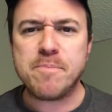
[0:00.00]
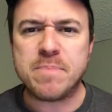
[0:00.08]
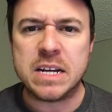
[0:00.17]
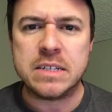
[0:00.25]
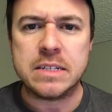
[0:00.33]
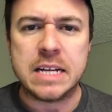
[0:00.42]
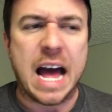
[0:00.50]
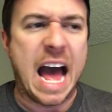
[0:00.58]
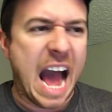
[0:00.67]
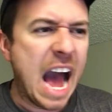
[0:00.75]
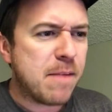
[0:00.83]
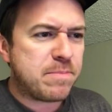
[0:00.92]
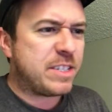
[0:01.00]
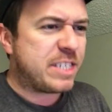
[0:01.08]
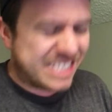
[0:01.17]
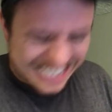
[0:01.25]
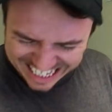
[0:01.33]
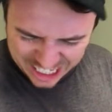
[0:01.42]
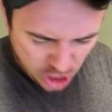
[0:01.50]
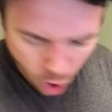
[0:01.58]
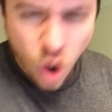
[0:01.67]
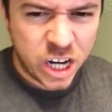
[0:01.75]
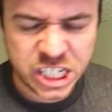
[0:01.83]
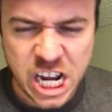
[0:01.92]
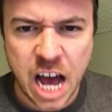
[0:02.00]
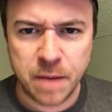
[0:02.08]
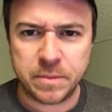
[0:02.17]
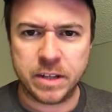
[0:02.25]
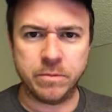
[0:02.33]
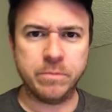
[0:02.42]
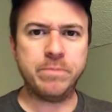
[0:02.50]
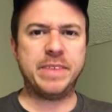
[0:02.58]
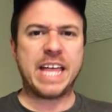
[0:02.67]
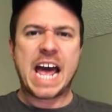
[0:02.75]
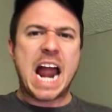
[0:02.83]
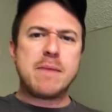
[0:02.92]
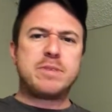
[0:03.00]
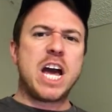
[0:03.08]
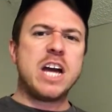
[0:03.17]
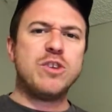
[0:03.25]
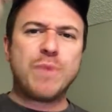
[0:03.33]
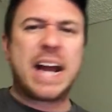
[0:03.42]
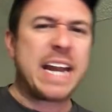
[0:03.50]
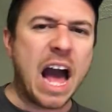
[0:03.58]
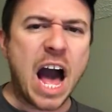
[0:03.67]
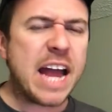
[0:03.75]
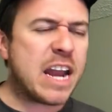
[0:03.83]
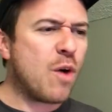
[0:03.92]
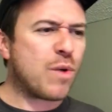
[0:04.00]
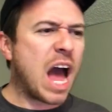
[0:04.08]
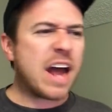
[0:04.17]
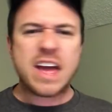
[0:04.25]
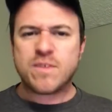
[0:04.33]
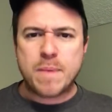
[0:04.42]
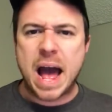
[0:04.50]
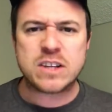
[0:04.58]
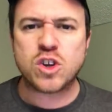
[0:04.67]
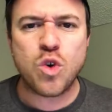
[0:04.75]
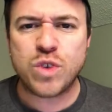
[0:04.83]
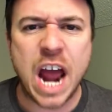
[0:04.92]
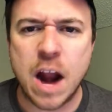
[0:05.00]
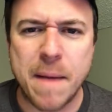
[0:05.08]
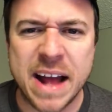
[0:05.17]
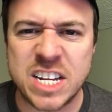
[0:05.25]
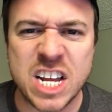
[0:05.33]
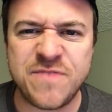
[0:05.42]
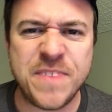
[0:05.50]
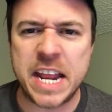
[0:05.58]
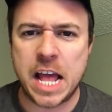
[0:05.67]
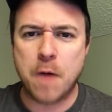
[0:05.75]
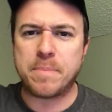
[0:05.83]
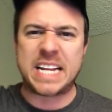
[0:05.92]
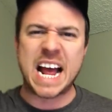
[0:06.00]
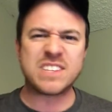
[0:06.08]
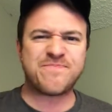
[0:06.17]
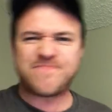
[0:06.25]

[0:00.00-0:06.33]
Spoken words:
up. I'm torqued up. And I'm telling you right now, I know not everybody's going to care about this video, but that's